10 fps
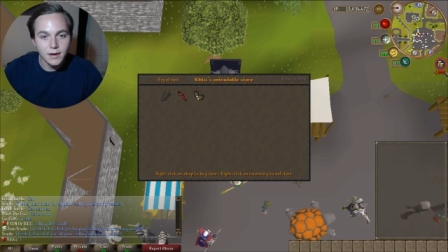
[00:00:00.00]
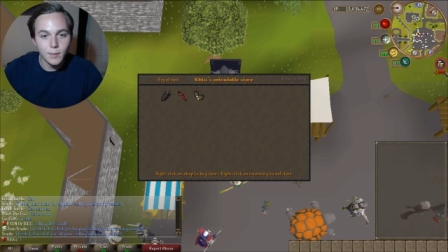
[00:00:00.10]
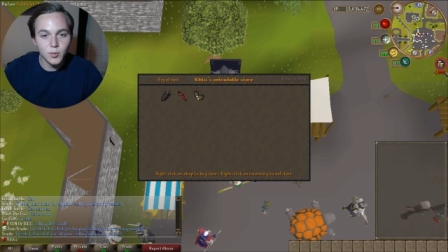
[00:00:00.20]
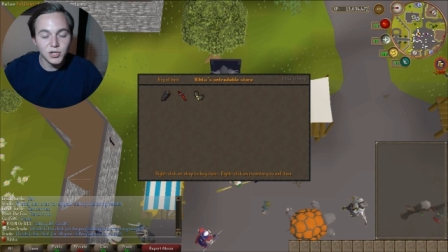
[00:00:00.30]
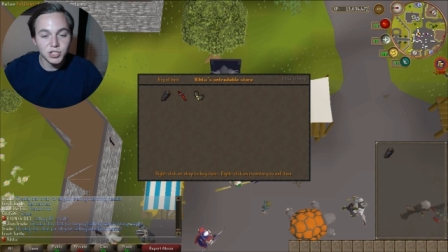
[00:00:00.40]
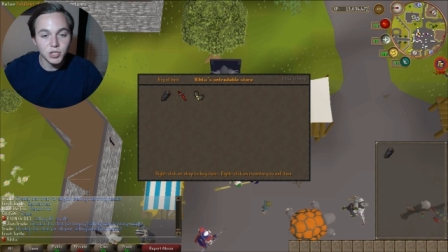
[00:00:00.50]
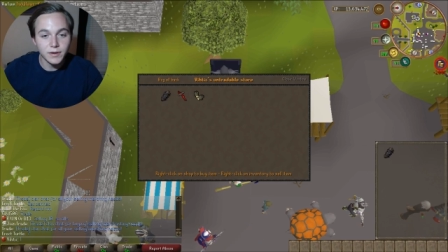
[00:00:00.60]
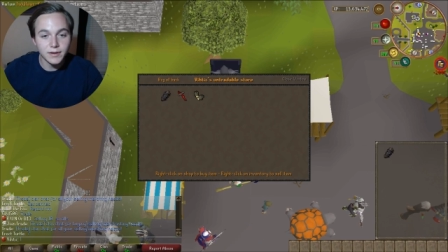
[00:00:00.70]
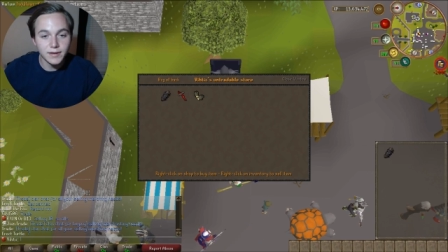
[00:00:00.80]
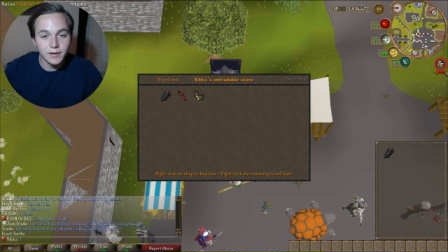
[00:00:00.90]
I'm pretty sure we
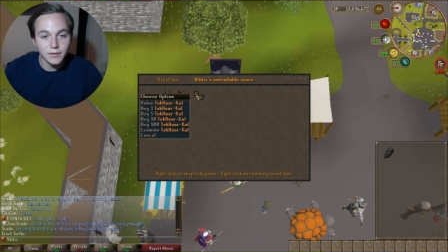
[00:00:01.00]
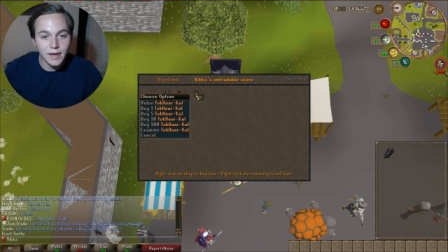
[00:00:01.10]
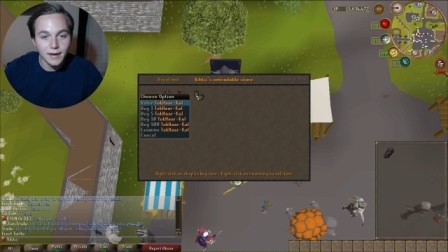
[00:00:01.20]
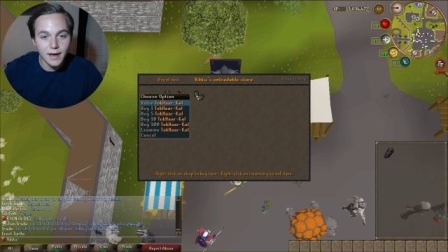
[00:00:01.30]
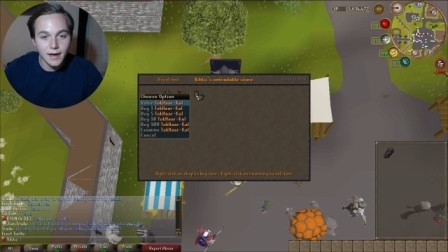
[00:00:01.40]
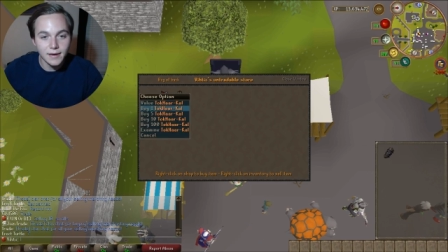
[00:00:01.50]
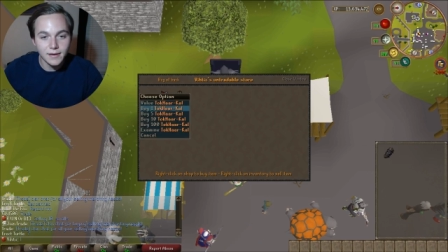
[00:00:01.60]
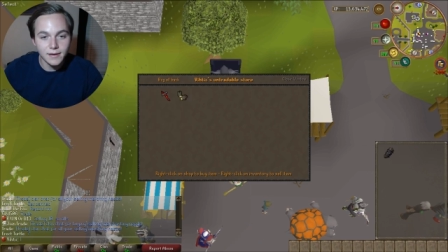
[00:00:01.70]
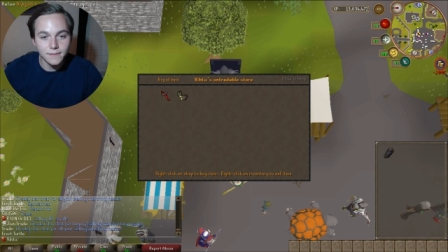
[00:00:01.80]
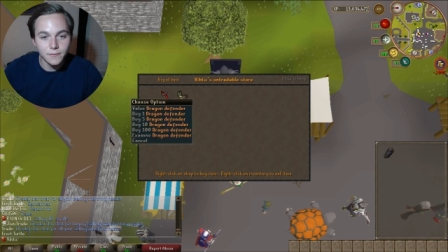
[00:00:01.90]
could have killed that guy
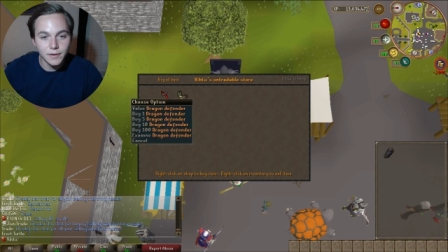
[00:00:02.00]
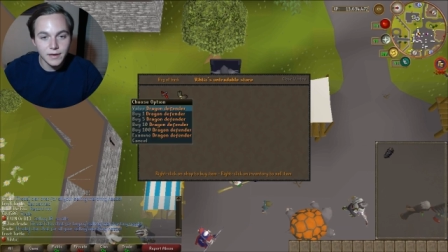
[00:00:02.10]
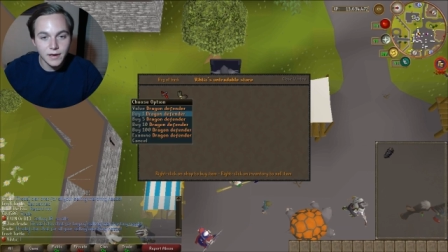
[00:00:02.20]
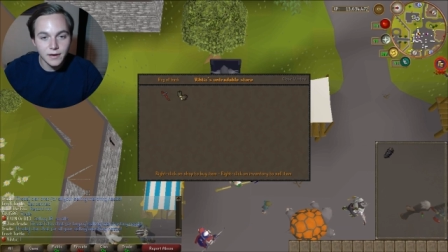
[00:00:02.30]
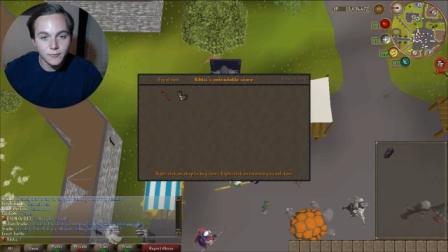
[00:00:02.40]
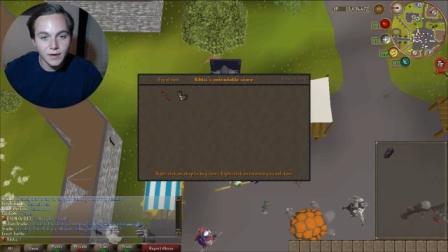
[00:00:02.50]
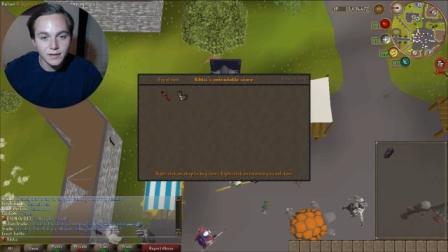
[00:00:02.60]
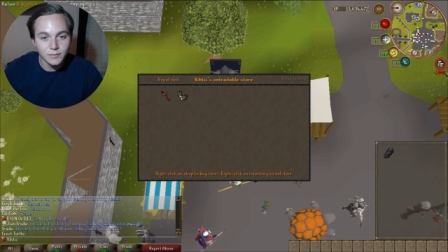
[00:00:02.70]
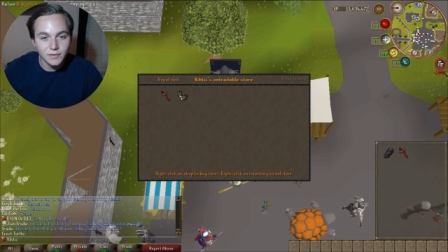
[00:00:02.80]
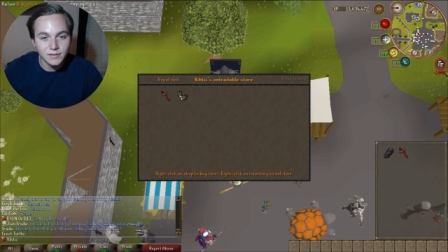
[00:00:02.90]
if we uh, if we
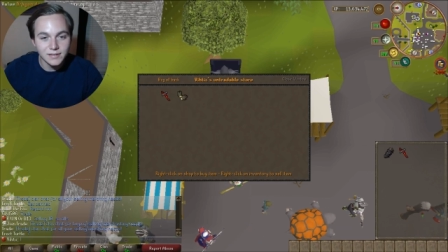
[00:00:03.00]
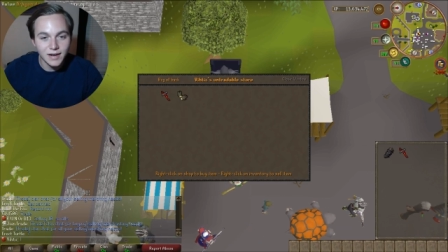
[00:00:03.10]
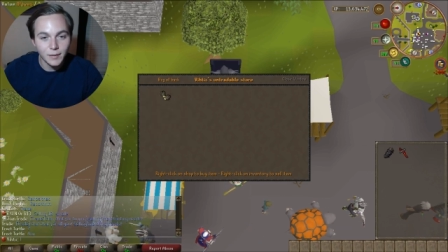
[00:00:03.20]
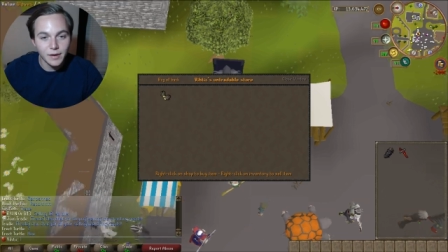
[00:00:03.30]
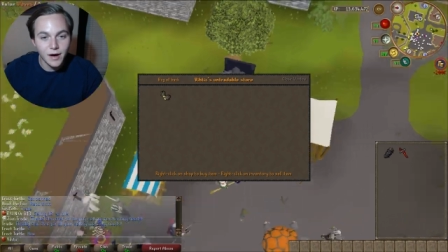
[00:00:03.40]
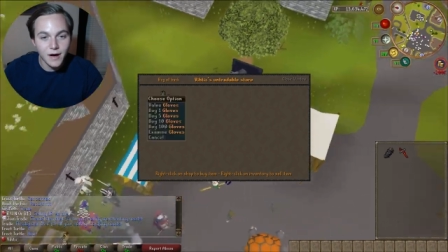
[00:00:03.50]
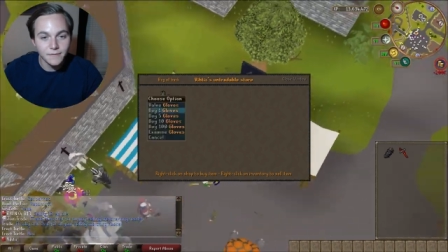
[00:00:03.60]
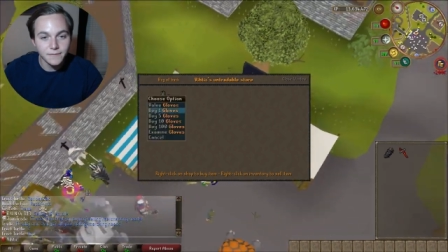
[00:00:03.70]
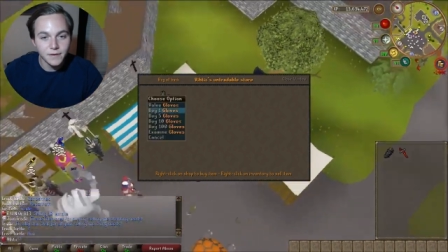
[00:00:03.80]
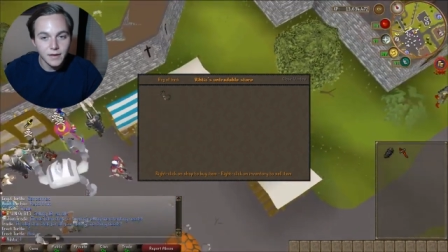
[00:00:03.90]
got some good timing
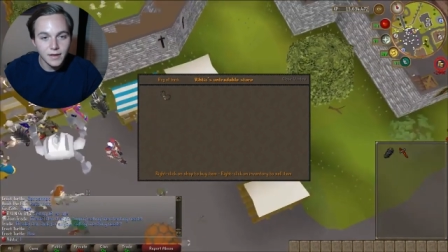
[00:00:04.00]
off.